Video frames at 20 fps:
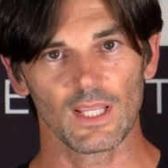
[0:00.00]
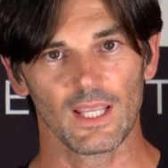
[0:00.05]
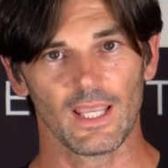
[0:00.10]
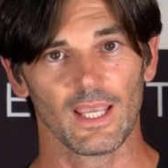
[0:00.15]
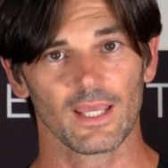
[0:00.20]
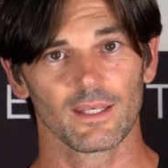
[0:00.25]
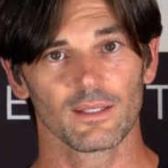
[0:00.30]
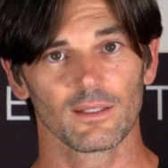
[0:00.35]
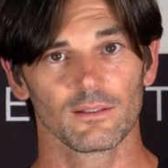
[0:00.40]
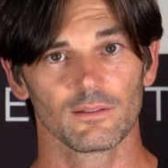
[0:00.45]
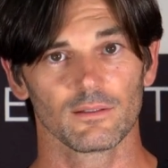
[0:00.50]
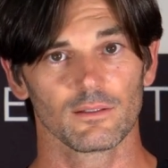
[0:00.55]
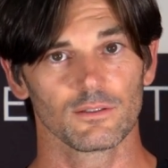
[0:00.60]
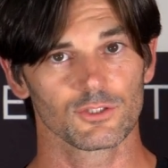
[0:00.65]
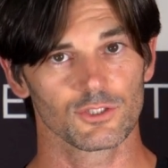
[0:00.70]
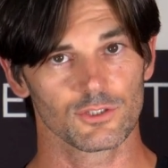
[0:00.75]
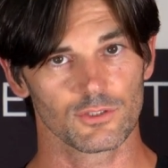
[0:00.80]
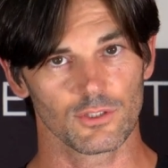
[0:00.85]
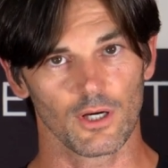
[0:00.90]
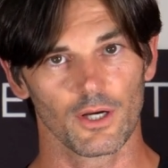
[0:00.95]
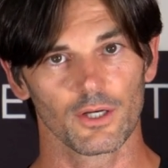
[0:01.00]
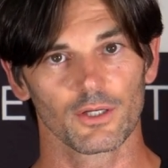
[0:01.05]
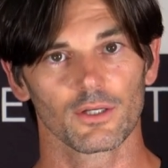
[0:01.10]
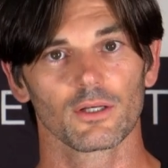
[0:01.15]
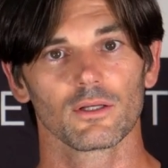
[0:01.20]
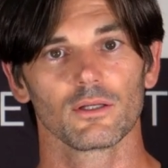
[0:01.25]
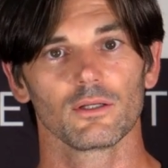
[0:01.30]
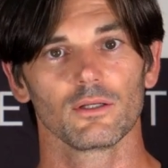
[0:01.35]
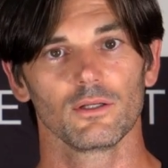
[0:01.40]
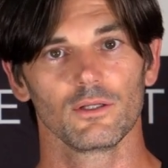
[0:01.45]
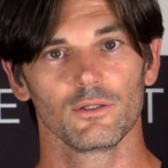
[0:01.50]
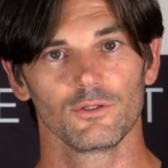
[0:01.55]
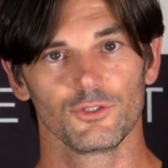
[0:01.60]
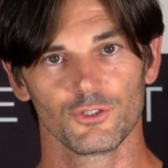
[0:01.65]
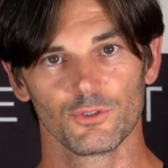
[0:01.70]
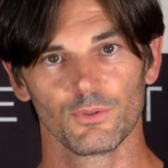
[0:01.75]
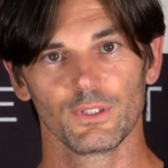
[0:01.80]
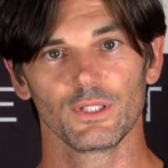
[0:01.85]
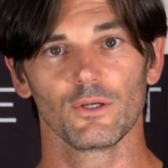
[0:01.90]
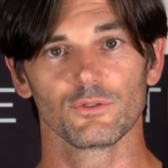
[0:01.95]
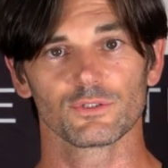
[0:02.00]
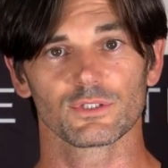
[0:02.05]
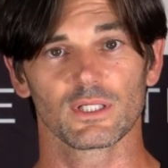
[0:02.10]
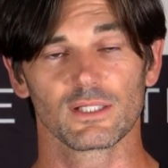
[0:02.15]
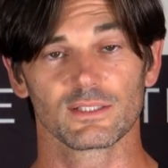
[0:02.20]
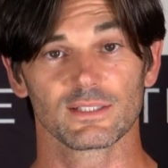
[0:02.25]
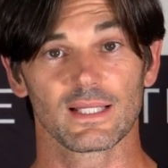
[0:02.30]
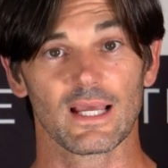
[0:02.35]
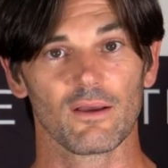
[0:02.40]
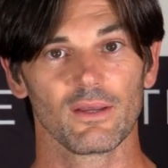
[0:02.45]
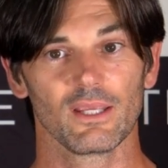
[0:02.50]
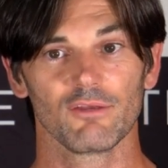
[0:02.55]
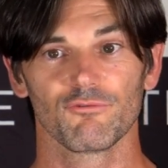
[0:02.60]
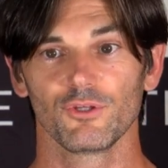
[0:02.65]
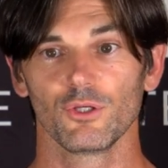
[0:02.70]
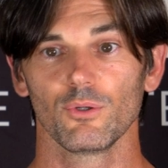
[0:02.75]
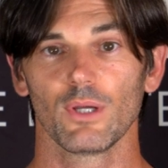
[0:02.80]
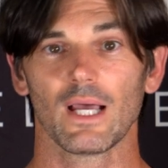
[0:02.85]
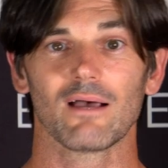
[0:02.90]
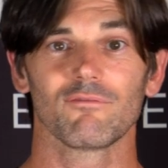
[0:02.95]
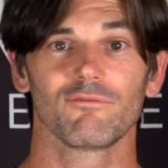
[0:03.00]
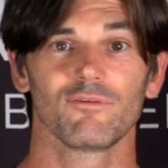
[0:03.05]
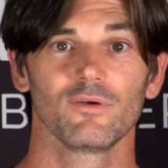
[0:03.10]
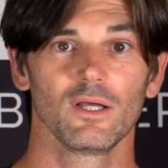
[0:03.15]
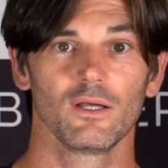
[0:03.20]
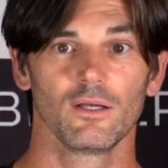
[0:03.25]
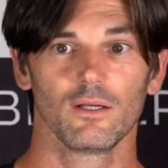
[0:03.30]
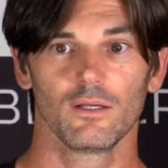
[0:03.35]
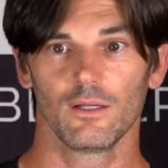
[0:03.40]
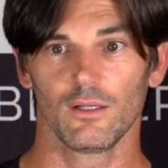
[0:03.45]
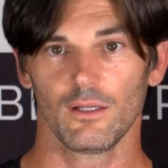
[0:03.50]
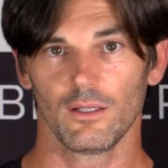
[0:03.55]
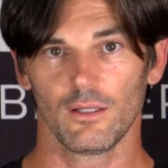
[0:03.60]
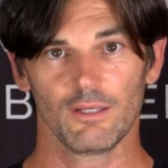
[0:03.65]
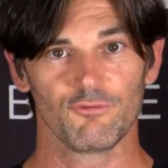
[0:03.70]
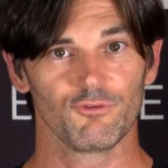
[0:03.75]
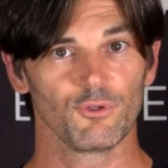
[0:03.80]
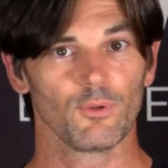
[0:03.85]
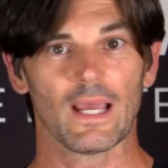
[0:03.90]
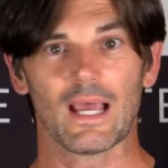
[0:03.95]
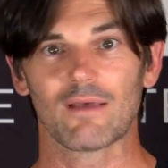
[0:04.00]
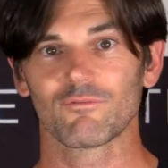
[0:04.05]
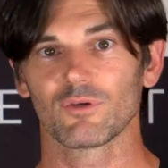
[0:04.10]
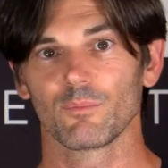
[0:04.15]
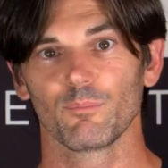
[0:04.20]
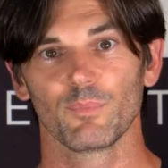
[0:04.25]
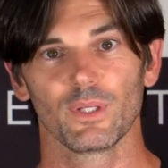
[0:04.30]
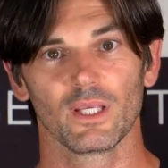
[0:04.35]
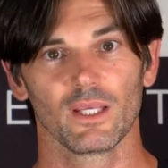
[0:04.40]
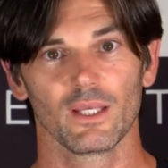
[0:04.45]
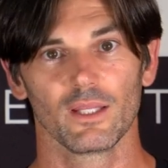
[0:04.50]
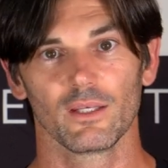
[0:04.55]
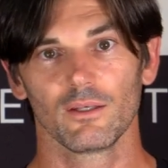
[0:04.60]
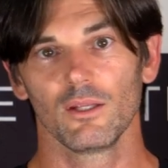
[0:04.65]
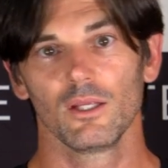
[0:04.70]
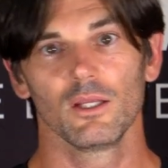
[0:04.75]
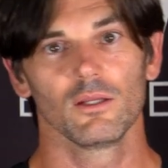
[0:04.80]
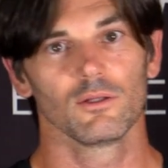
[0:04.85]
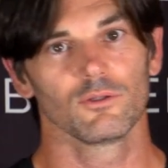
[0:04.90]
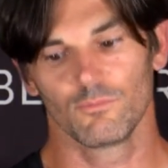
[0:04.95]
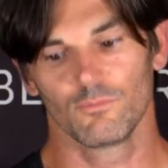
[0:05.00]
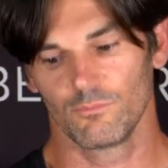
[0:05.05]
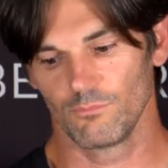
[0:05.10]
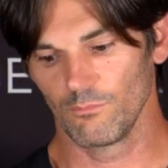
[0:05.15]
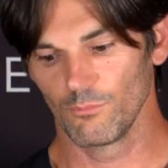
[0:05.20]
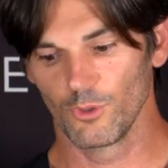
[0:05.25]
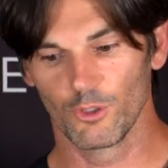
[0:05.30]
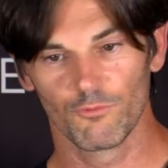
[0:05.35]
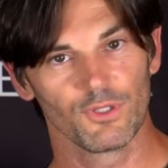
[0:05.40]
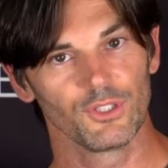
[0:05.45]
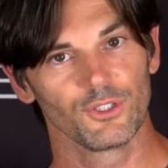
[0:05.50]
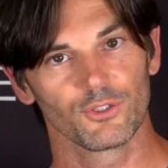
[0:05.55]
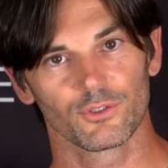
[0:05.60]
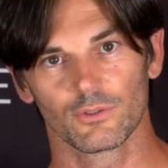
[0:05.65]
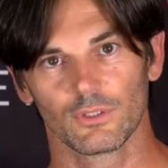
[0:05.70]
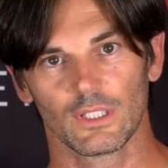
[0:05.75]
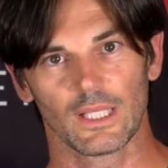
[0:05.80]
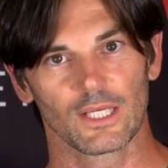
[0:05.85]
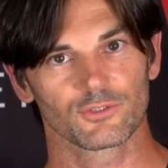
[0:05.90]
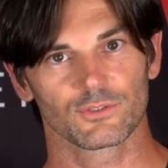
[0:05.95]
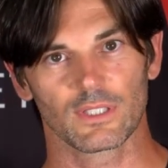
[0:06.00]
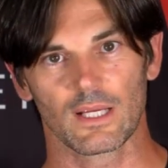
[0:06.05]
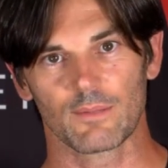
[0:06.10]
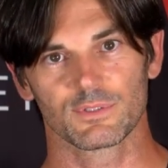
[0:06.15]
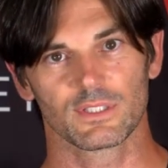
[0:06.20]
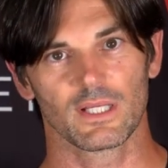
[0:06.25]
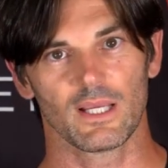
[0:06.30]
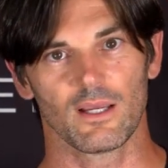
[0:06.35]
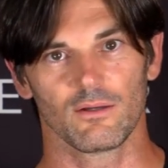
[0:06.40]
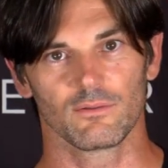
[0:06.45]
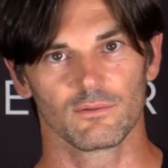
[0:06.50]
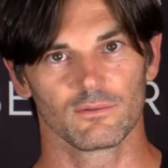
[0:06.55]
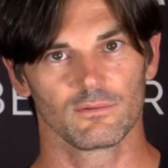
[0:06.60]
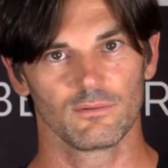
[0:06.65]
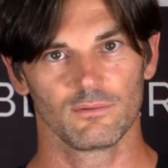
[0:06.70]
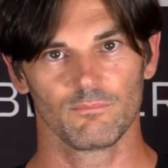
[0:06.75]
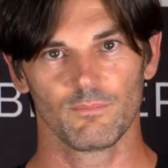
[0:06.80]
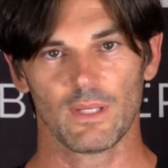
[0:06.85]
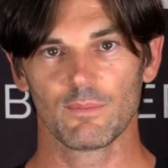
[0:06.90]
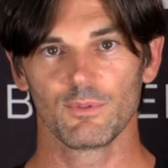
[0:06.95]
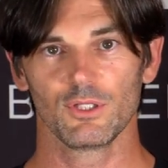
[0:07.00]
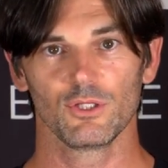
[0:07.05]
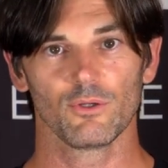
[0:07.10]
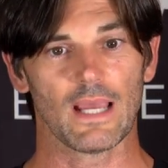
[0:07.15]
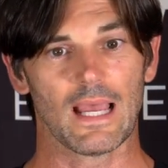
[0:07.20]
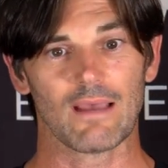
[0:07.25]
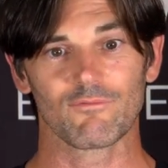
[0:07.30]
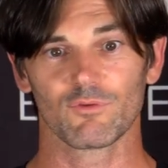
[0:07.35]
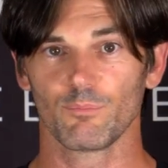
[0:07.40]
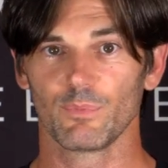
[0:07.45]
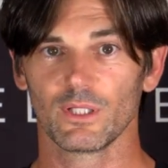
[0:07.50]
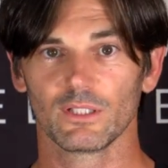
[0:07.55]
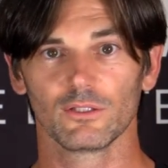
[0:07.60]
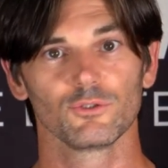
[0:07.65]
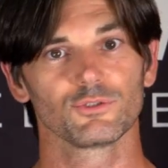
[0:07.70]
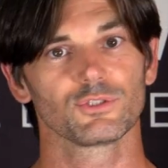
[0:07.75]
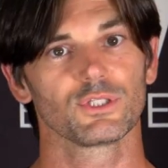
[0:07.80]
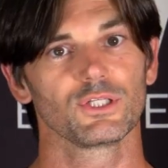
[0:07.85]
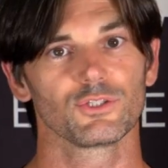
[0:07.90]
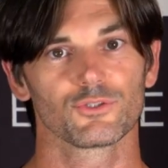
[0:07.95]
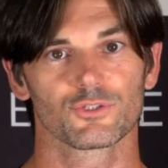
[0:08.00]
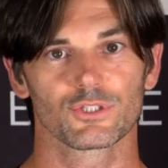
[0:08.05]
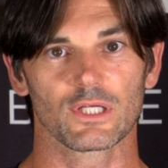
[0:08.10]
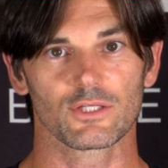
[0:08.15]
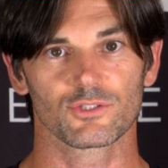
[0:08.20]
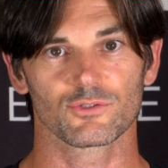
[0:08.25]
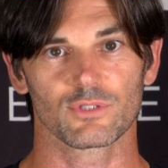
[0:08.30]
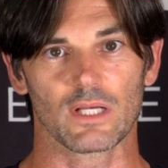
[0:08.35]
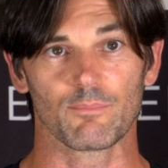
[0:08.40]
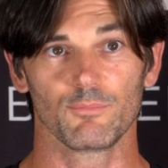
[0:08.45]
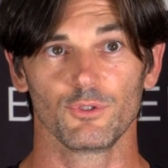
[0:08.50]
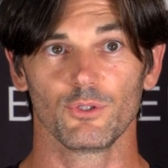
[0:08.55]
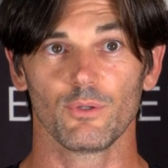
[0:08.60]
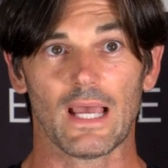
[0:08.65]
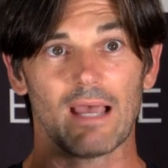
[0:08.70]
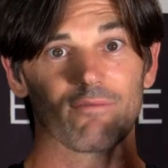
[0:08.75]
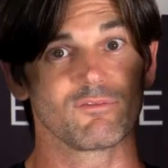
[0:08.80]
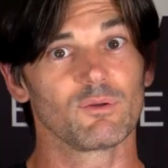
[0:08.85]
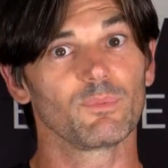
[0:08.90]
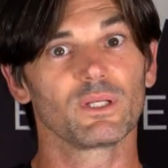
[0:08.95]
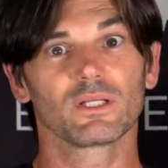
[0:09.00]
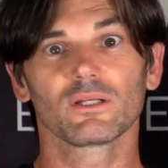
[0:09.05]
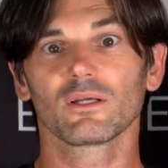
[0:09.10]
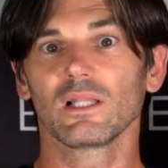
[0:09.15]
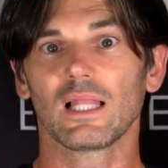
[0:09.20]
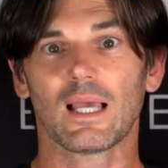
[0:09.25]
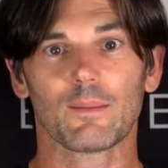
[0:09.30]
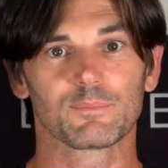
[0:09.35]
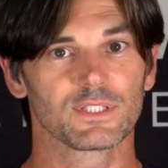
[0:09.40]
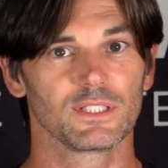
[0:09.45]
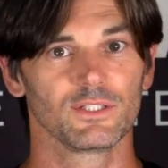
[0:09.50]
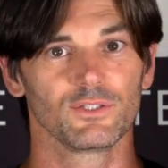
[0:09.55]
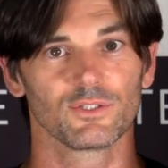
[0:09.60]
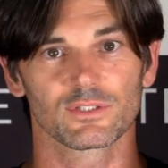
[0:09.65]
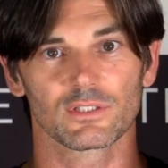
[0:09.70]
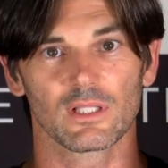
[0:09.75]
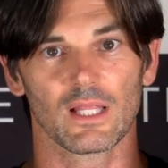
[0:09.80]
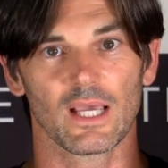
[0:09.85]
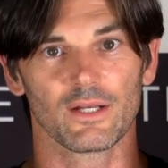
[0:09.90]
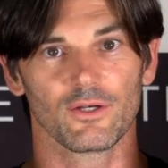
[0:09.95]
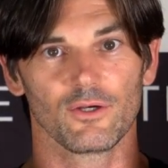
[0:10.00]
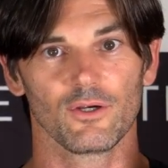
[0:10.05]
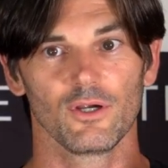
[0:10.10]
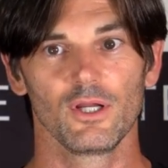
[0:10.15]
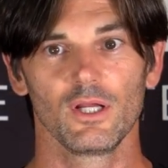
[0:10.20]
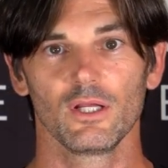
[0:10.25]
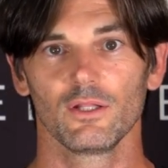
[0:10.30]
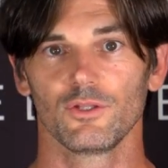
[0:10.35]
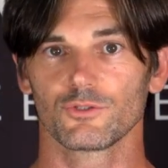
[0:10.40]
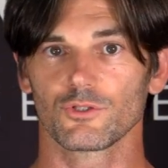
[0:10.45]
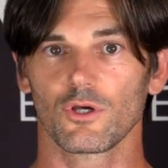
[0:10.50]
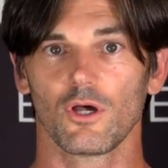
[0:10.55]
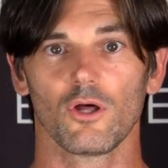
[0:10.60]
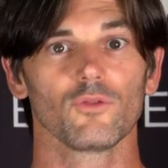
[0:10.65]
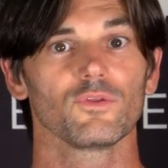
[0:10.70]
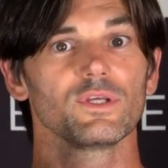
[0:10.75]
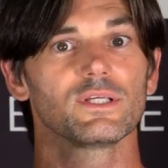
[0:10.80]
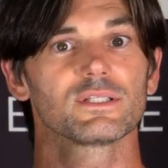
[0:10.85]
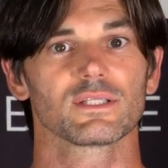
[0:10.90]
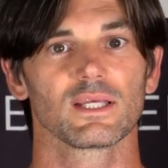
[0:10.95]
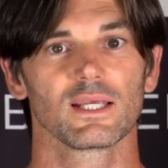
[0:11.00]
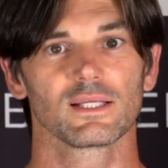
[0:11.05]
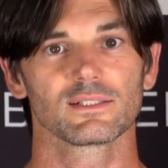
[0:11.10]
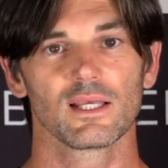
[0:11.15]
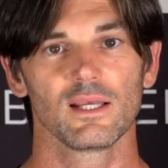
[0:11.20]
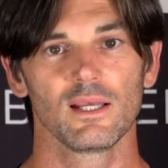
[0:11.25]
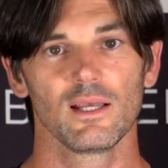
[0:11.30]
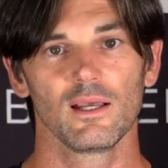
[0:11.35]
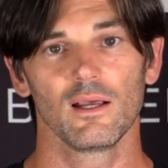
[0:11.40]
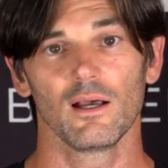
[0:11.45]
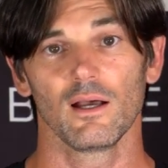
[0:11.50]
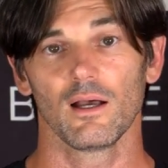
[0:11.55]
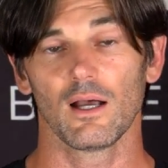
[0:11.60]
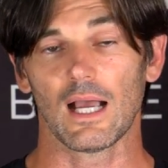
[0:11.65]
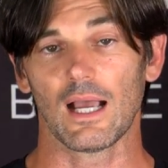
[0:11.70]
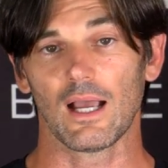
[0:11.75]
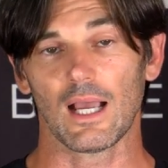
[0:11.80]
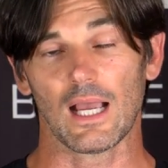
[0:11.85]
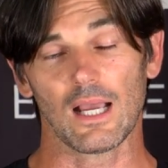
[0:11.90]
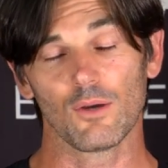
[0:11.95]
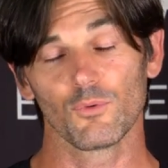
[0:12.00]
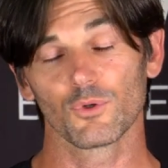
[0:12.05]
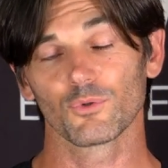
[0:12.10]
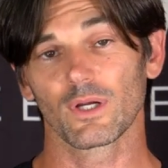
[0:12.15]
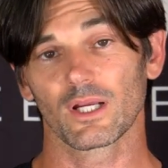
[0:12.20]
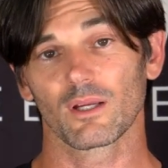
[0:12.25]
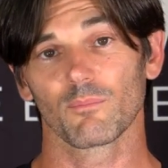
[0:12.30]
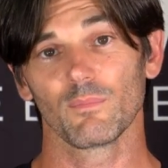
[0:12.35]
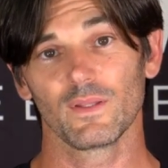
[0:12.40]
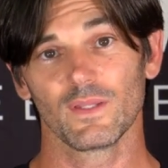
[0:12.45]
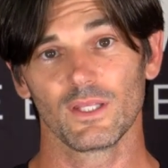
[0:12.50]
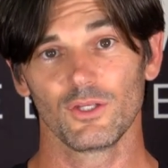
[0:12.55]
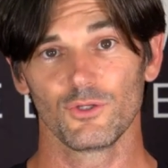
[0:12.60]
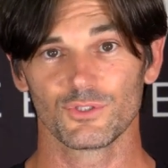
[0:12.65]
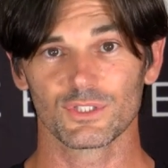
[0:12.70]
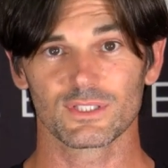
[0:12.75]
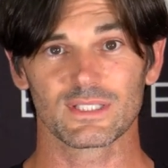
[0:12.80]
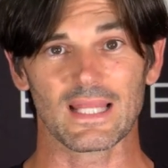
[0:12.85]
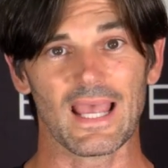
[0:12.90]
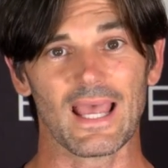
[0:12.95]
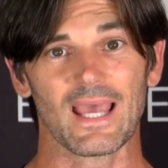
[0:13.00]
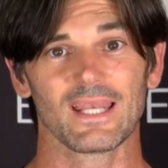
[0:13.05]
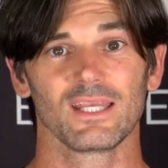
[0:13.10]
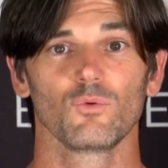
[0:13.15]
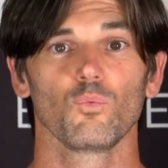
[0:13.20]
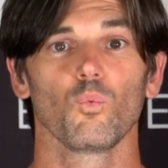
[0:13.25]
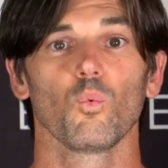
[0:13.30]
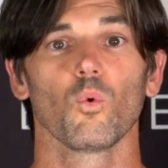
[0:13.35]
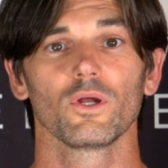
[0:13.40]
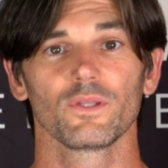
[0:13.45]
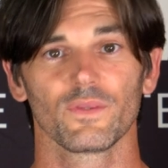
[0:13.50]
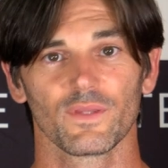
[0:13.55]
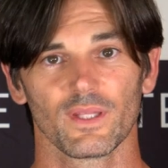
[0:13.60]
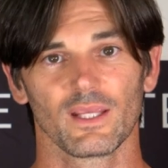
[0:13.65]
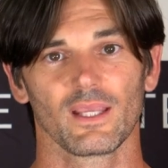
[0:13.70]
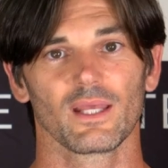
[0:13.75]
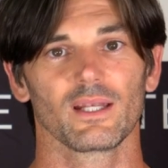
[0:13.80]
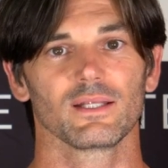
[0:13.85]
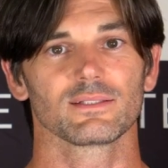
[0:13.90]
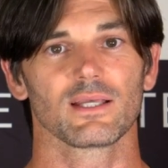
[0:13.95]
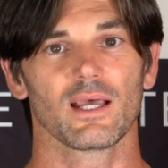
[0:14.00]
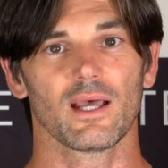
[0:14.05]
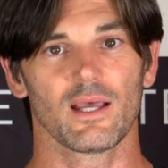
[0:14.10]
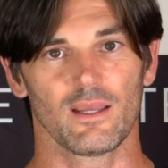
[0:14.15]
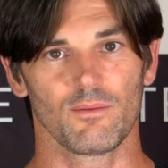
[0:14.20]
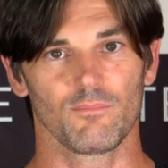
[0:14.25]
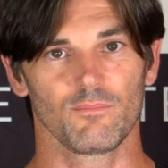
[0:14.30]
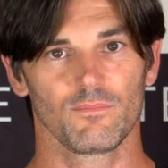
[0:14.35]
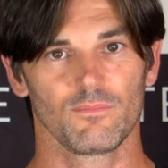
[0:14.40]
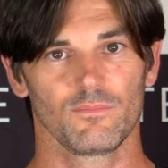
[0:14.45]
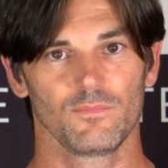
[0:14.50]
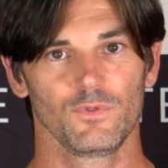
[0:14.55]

and start doing those things. Now, if you haven't been moving your leg straps down, maybe you haven't been loosening your chest strap, you haven't been collapsing your slider, there's all these things, I would recommend that you just add in one thing at a time.